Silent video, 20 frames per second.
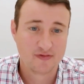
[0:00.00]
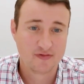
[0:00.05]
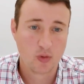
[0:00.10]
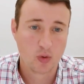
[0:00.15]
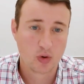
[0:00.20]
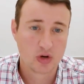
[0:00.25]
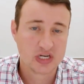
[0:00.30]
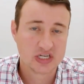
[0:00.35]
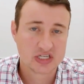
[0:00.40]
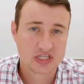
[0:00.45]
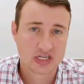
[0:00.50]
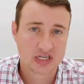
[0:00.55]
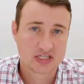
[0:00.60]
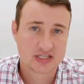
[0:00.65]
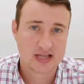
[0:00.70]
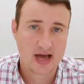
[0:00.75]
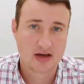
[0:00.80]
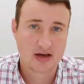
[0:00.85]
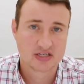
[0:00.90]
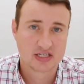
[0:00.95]

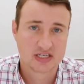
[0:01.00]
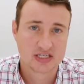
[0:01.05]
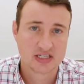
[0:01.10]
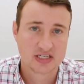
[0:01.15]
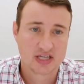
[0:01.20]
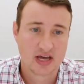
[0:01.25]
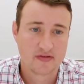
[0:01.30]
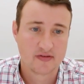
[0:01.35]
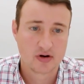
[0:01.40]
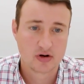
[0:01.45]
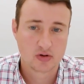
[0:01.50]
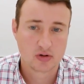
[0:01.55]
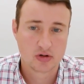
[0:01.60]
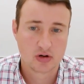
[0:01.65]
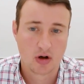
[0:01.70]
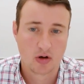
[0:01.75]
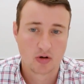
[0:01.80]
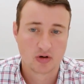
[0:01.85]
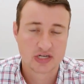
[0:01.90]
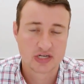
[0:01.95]

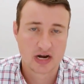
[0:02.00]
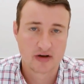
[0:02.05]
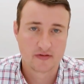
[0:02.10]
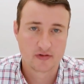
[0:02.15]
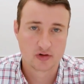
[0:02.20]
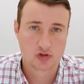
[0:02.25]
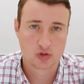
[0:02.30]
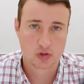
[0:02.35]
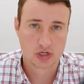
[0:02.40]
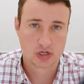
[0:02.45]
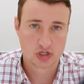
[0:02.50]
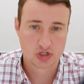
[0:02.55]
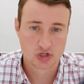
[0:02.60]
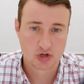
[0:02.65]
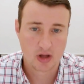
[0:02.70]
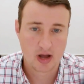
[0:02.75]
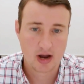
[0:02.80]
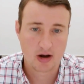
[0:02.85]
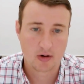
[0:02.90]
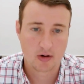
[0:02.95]
$46,700 out of a
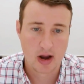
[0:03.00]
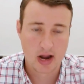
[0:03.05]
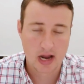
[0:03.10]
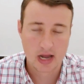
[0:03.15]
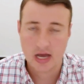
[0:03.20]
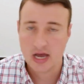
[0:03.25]
traditional IRA